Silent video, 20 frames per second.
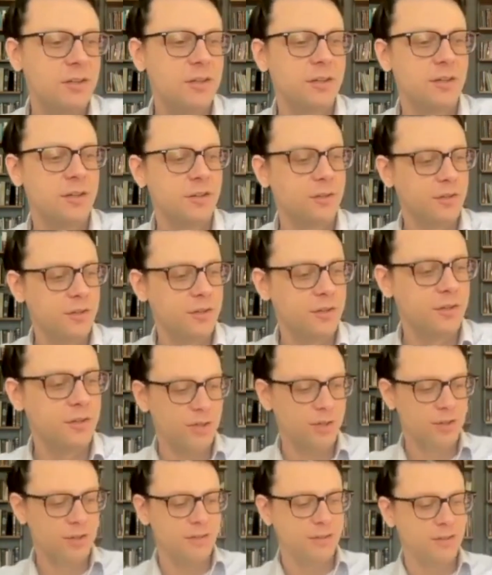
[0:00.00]

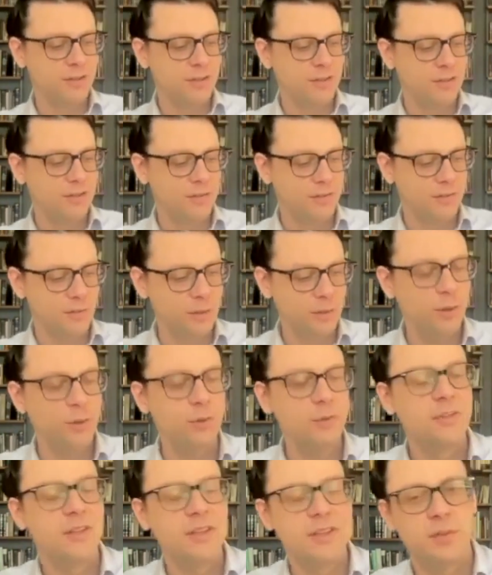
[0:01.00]
to
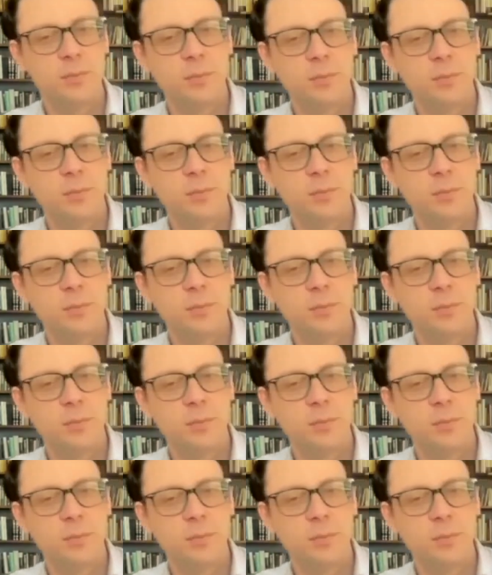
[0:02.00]
close this